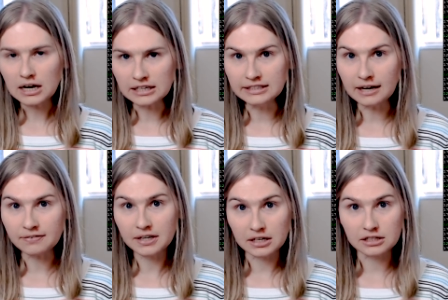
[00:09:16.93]

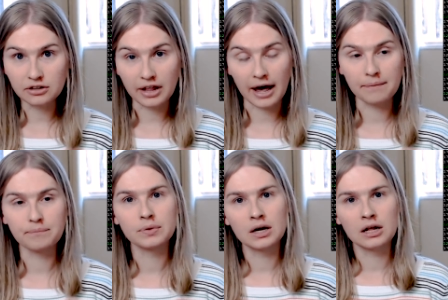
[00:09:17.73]
definitely do that.
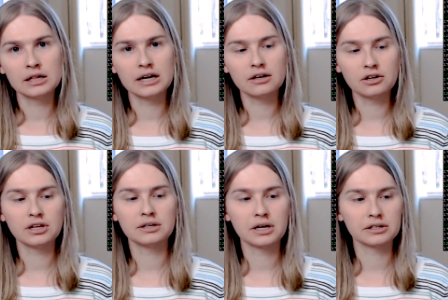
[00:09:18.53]
The other
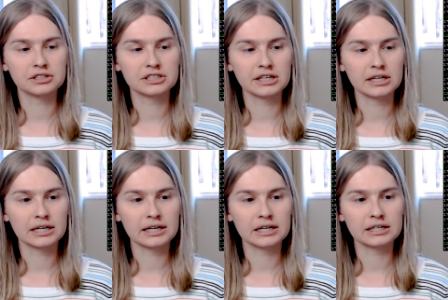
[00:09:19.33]
thing that you'll see
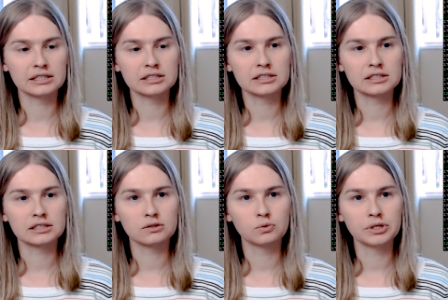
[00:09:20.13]
is
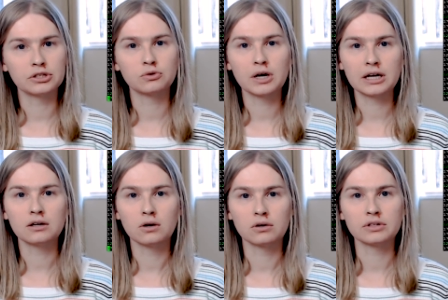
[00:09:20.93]
when you're running
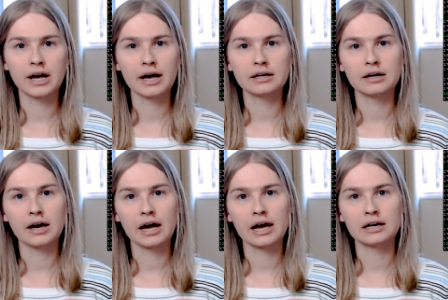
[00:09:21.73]
Conan
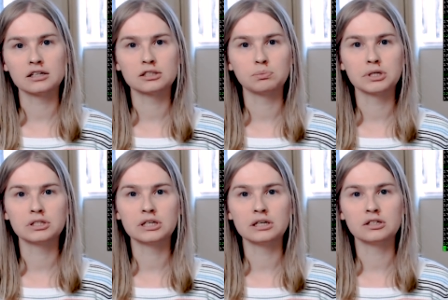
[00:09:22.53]
and it's
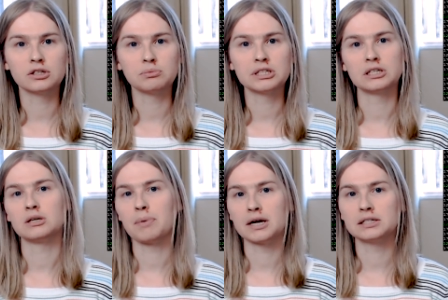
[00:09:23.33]
building your missing
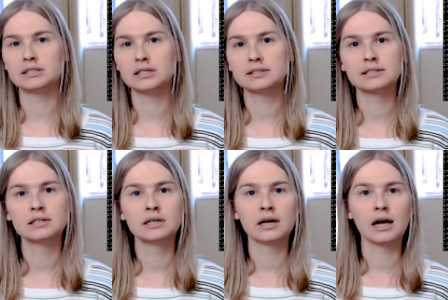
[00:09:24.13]
dependencies,
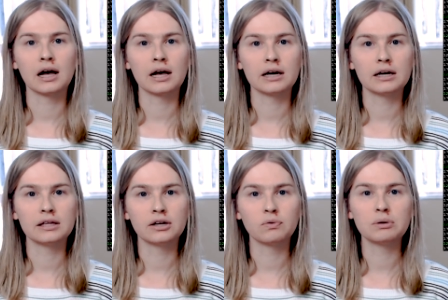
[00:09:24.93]

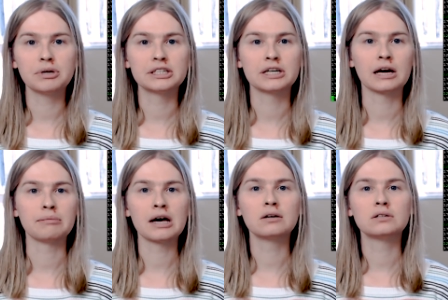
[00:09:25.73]
there will be a
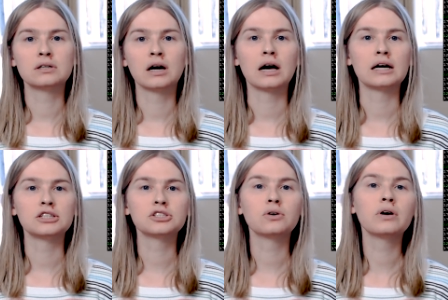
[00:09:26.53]
timeout.
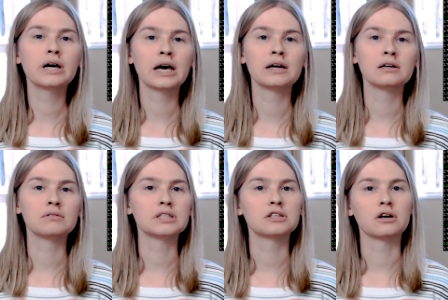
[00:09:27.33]
Just go ahead and
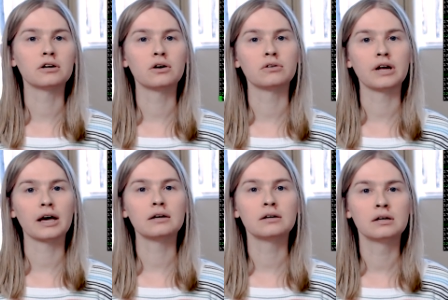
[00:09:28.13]
restart
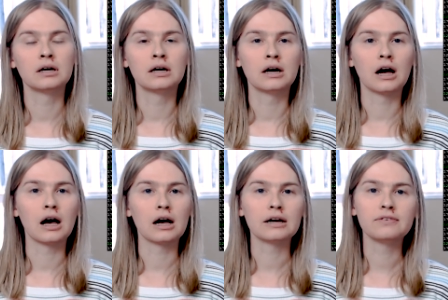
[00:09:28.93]
Conan.
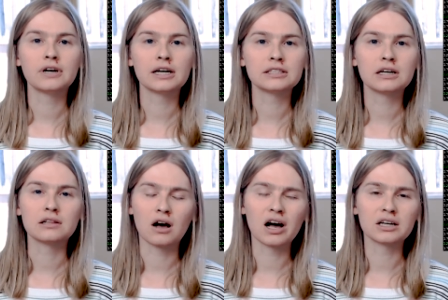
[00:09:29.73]
If you guys get
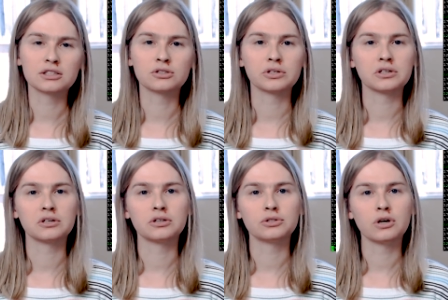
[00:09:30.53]
lost
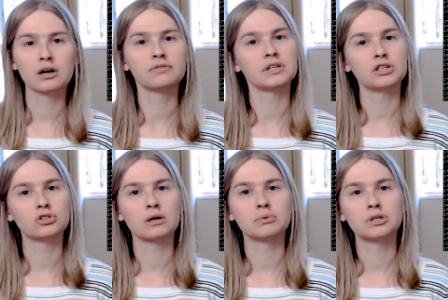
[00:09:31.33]
or you have any
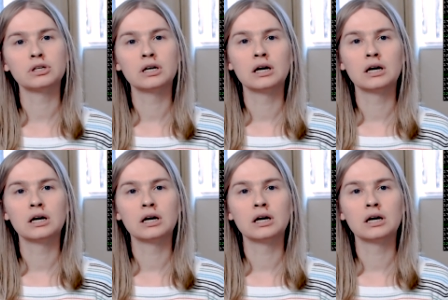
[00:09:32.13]
trouble,